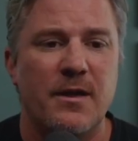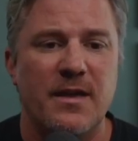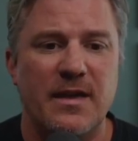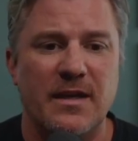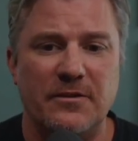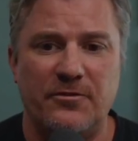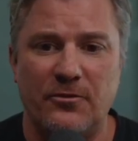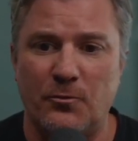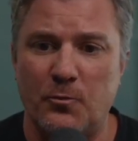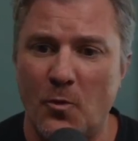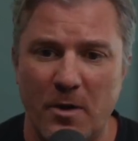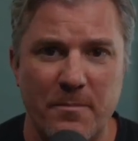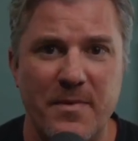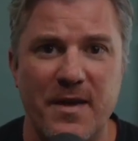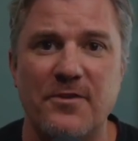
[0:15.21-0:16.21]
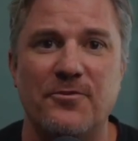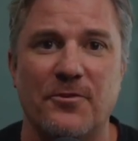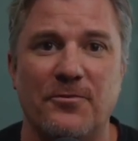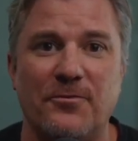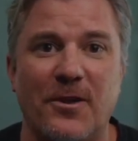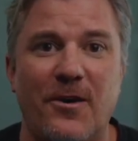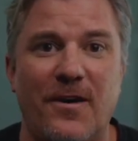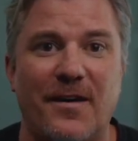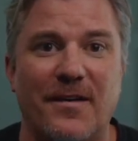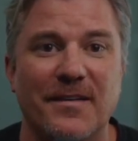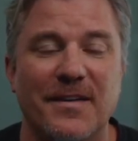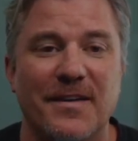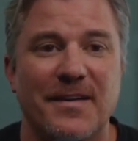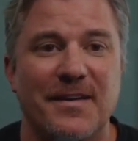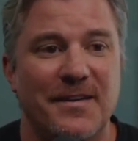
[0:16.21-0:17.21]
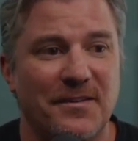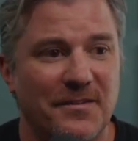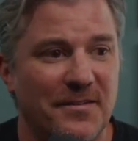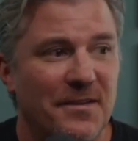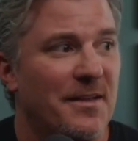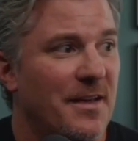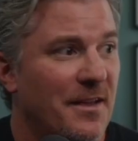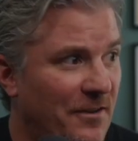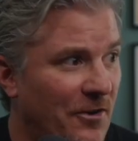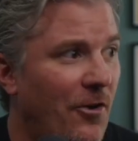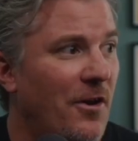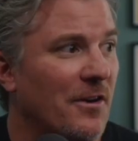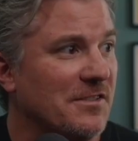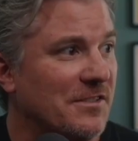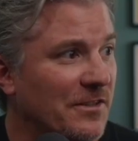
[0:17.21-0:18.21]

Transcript: It is just one major flaw is it costs